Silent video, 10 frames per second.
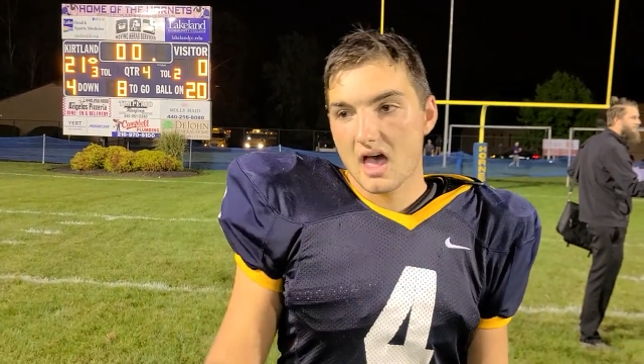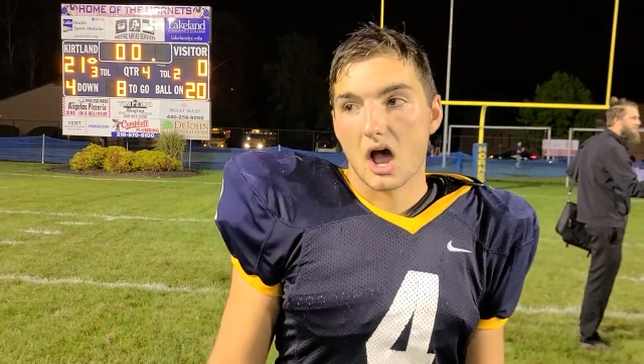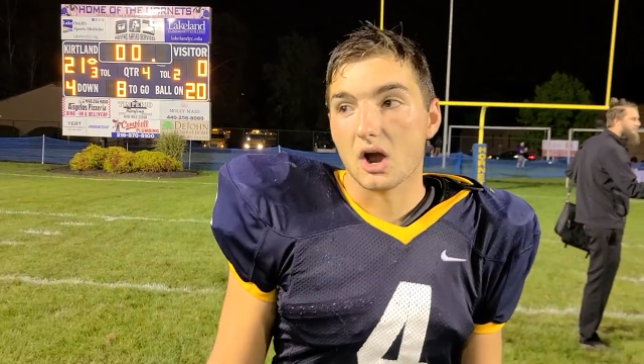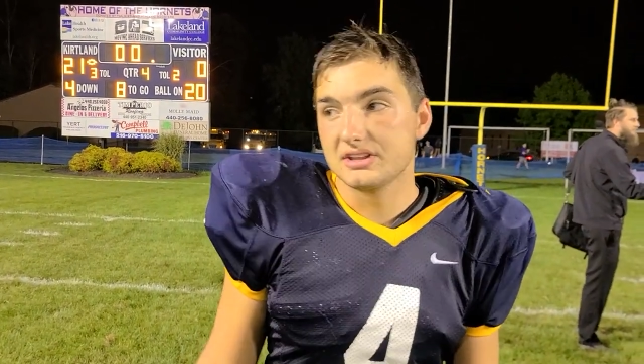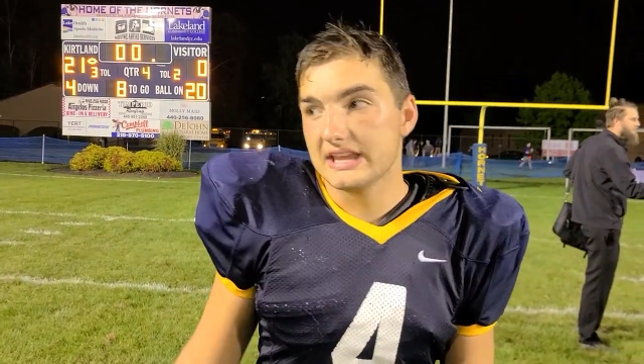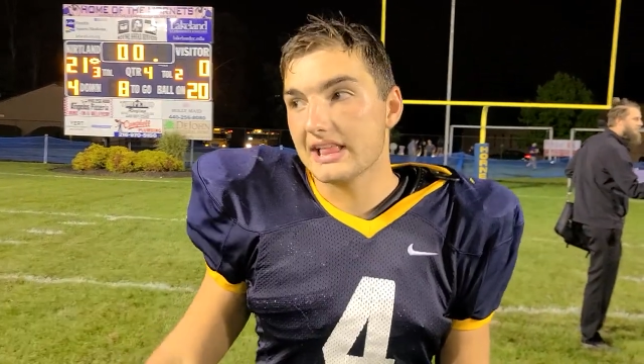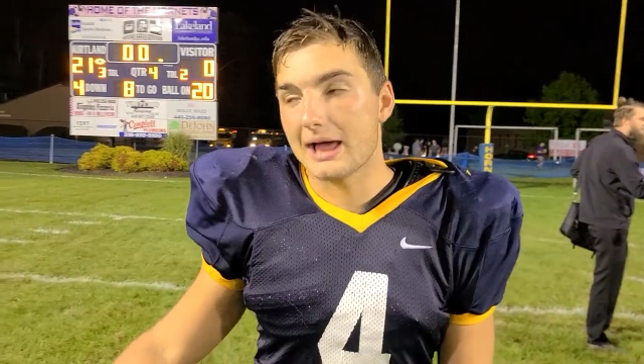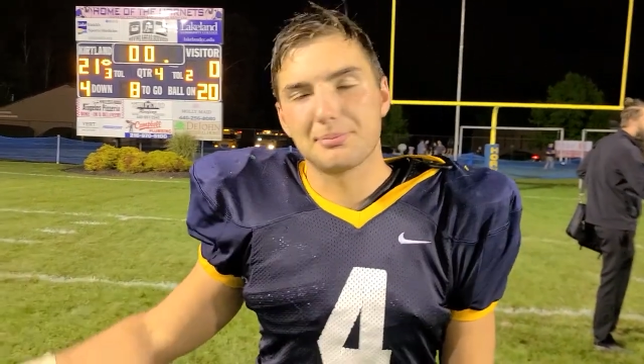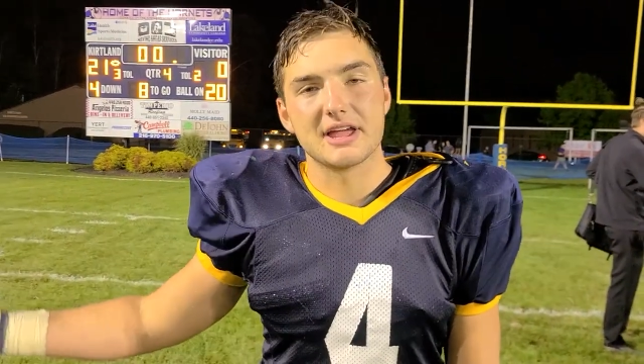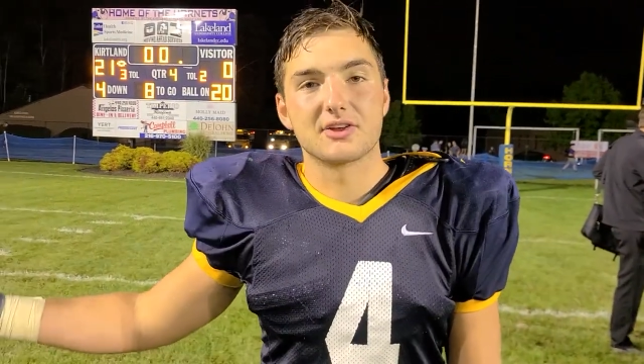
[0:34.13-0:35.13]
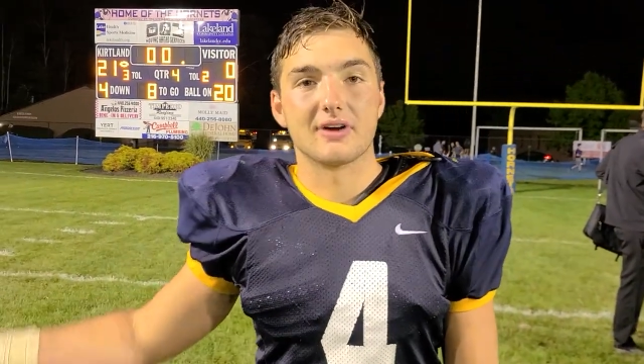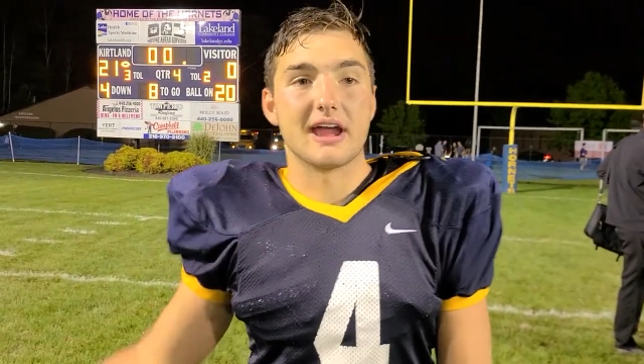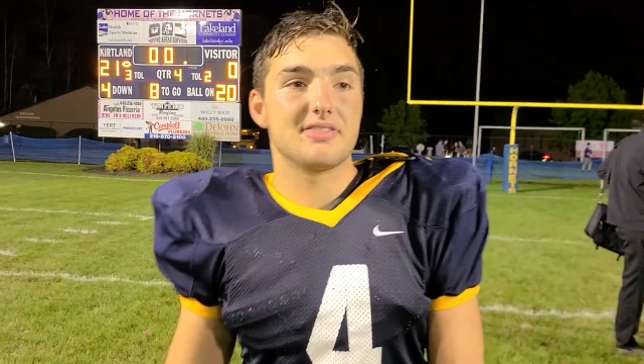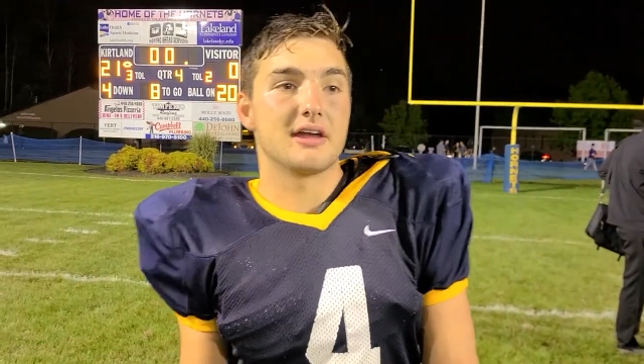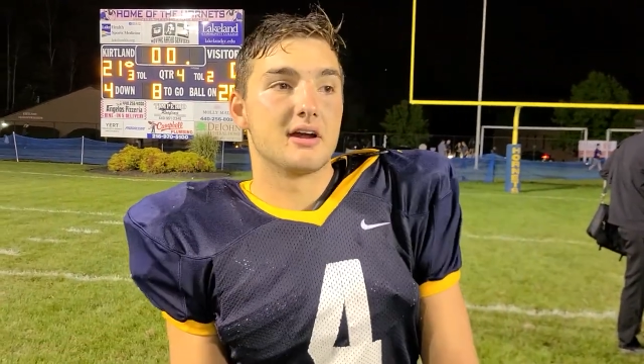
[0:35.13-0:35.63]
Our D-line played
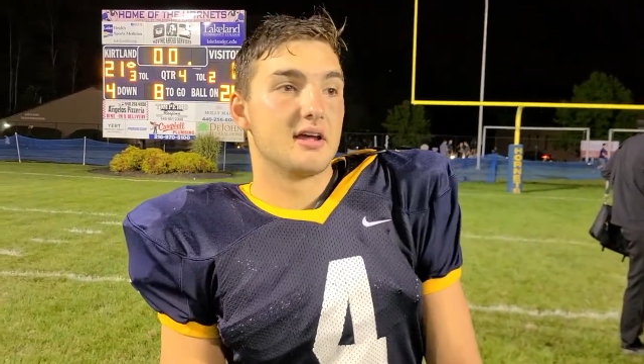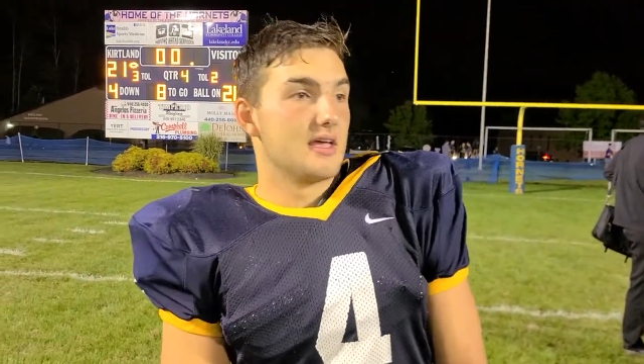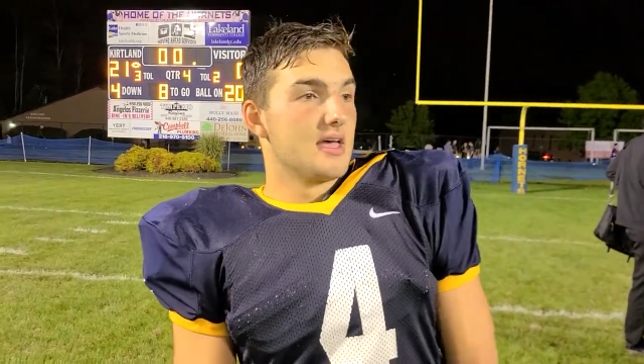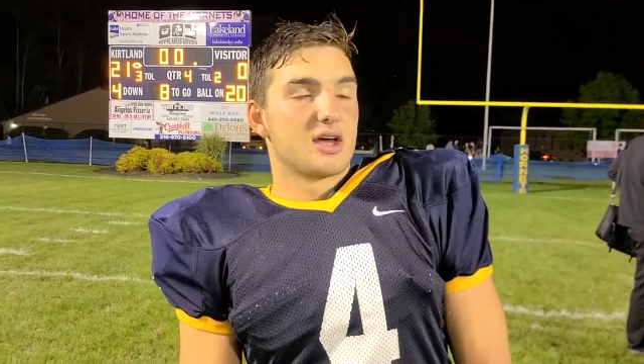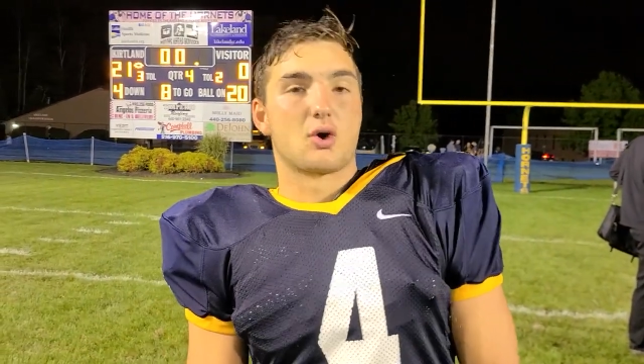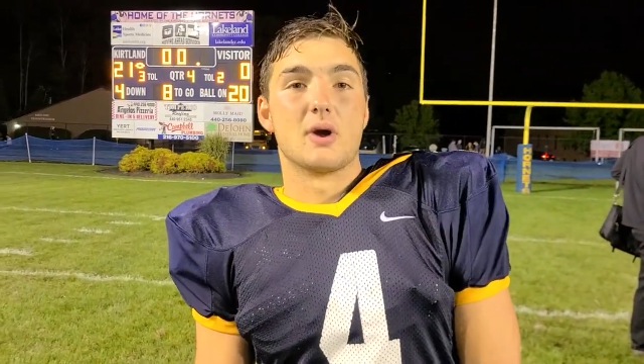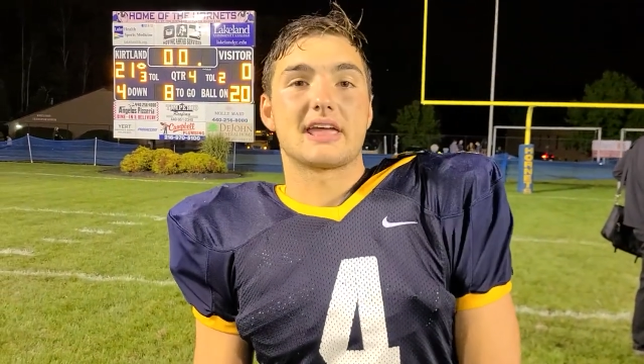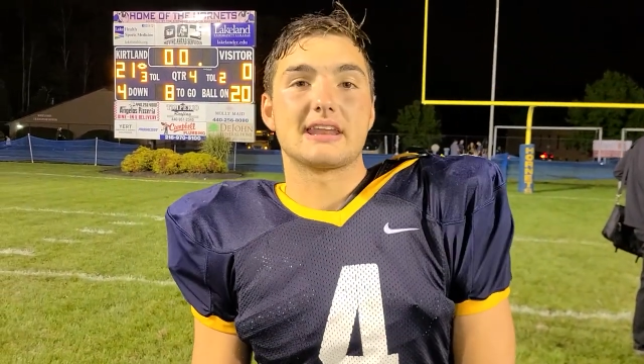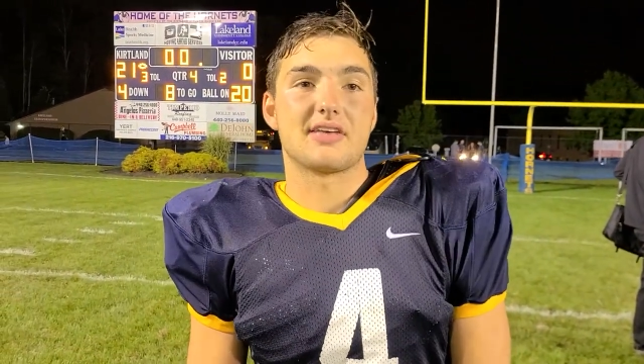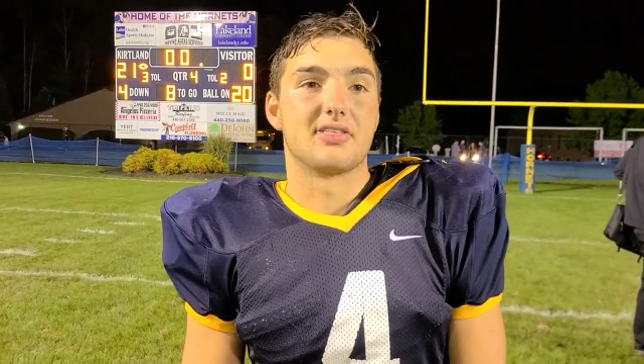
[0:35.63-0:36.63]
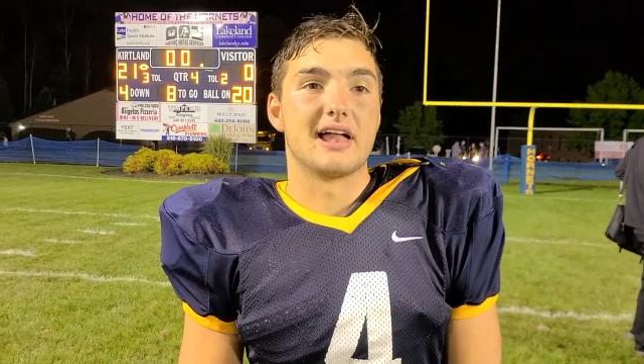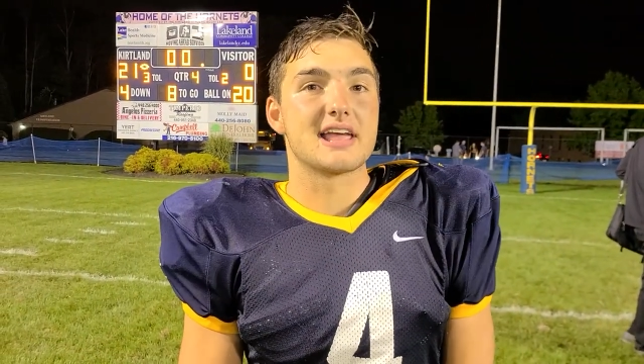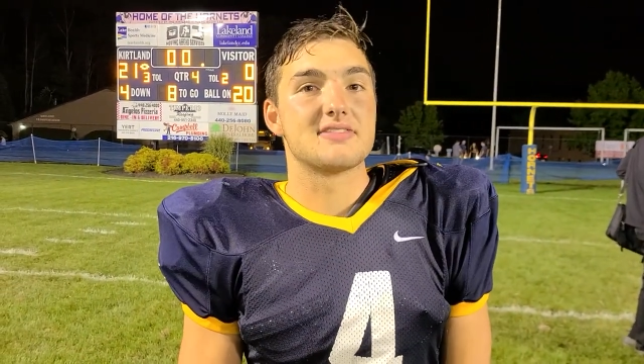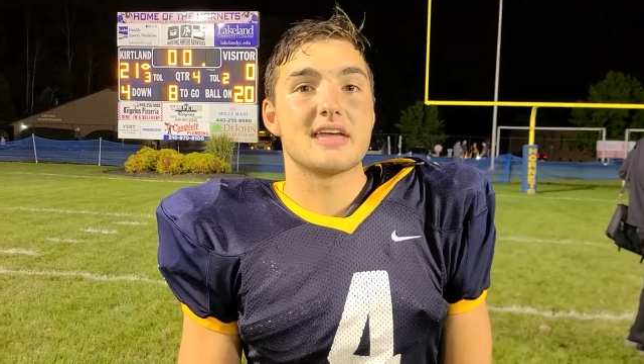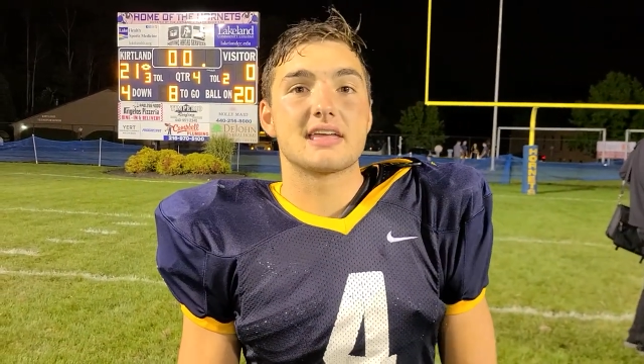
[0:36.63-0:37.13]
great. They're quick and
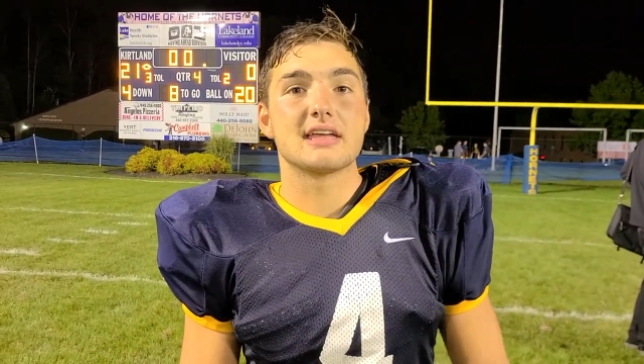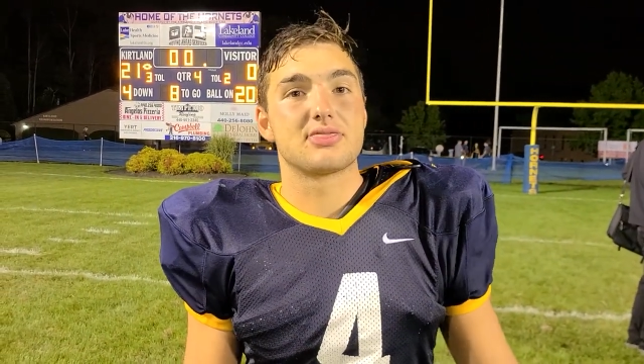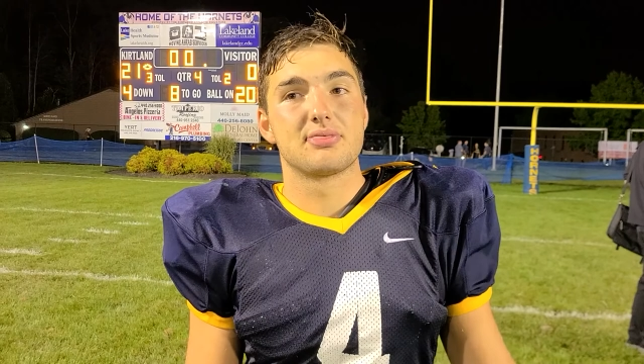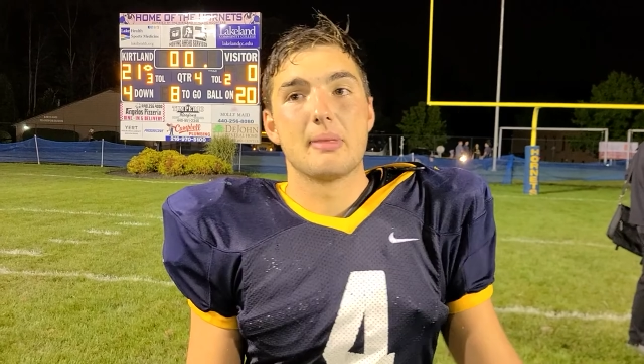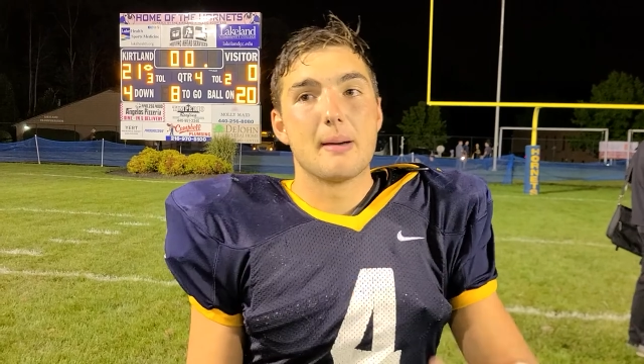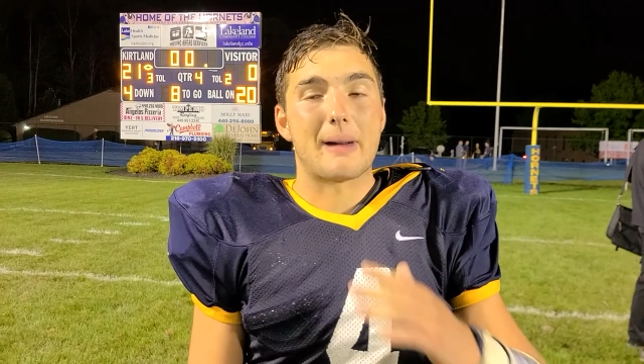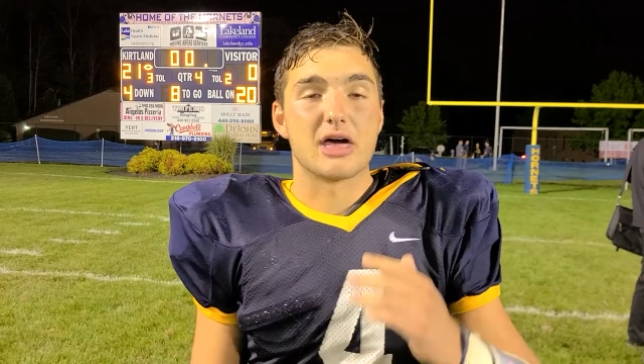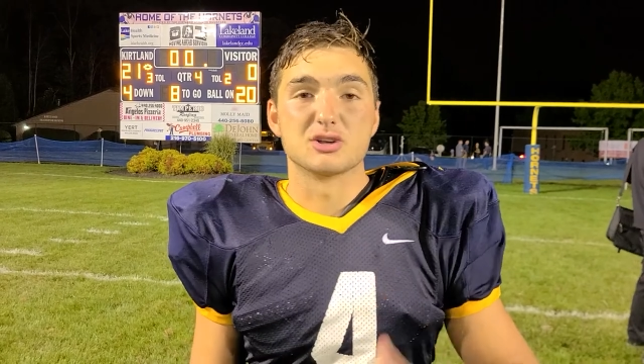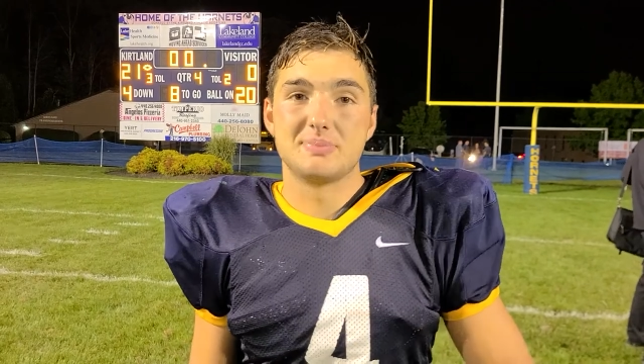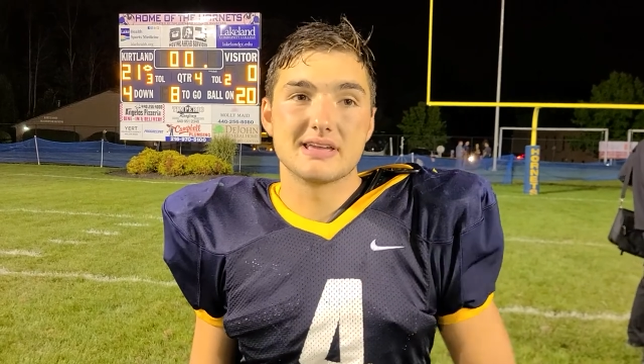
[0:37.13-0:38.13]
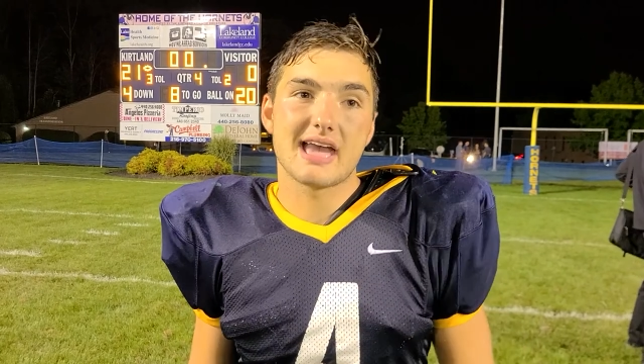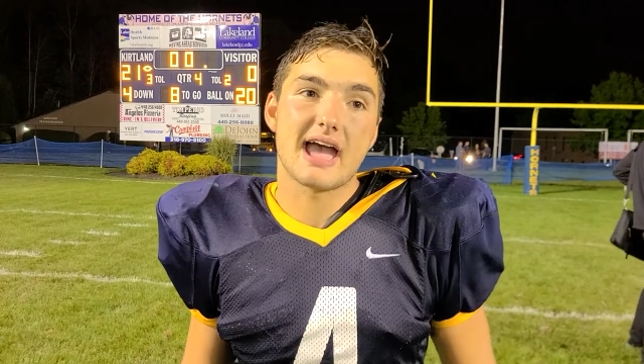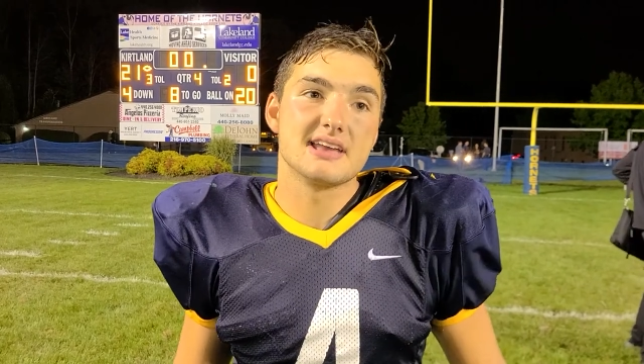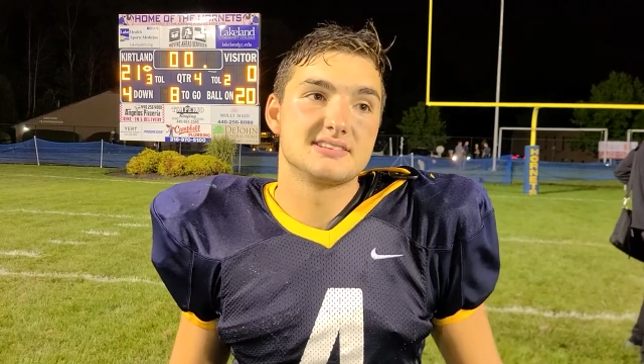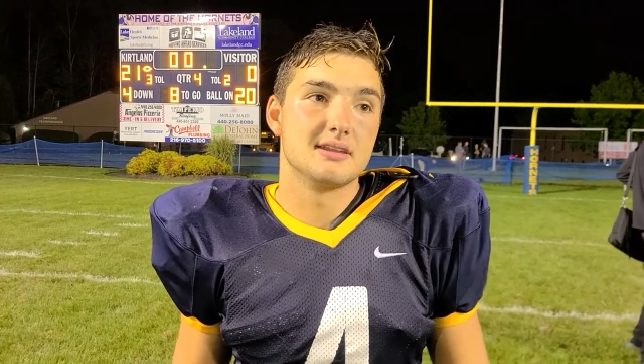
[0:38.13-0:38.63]
athletic, and they can get by those big
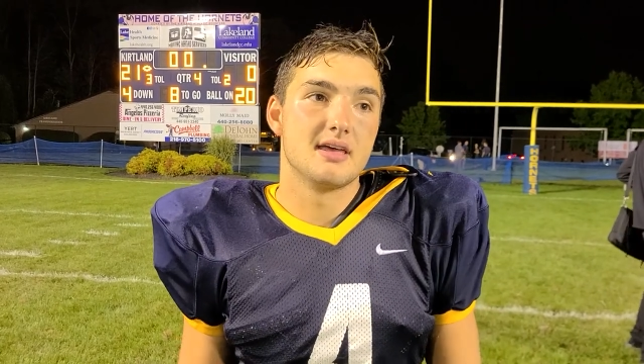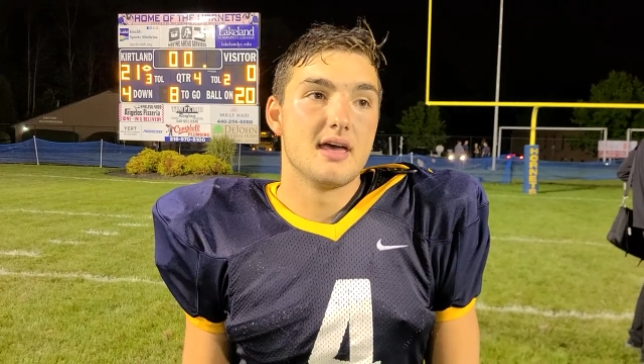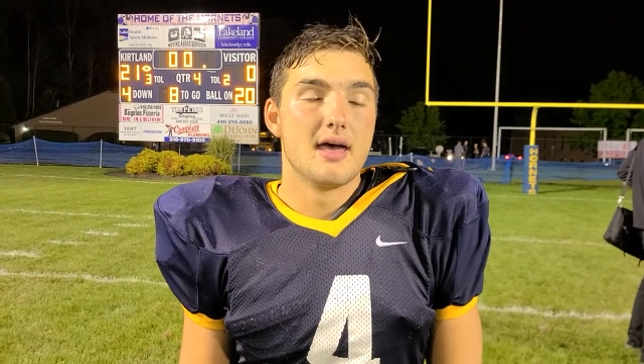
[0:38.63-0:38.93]
guys and